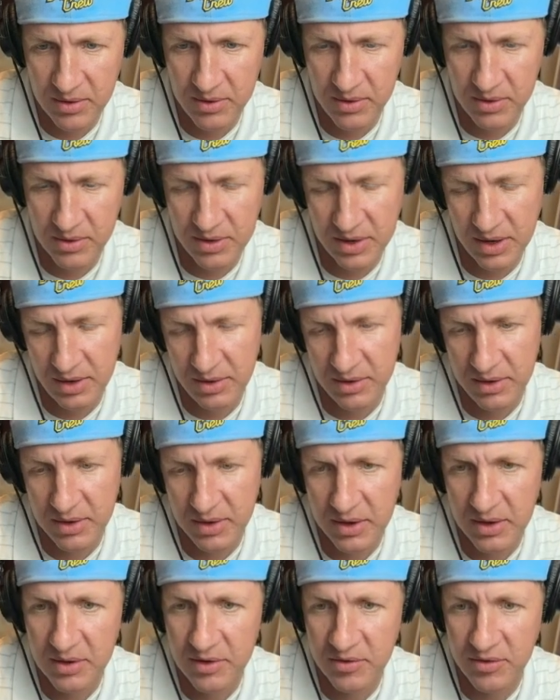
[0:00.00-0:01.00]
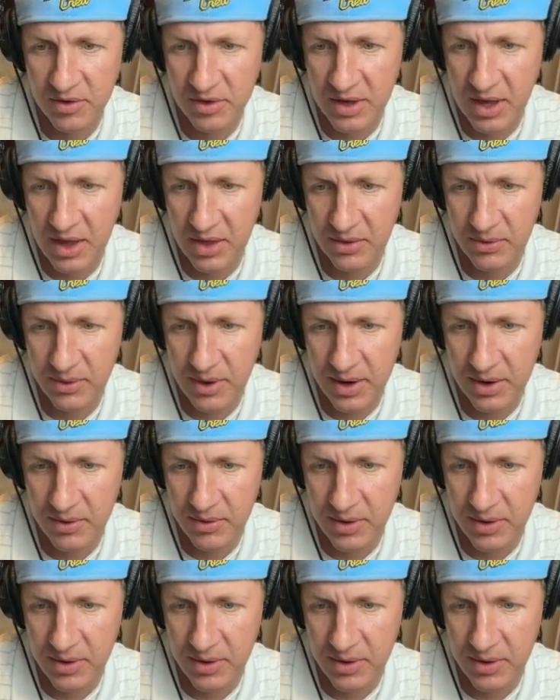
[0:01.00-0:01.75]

Okay, so Colorado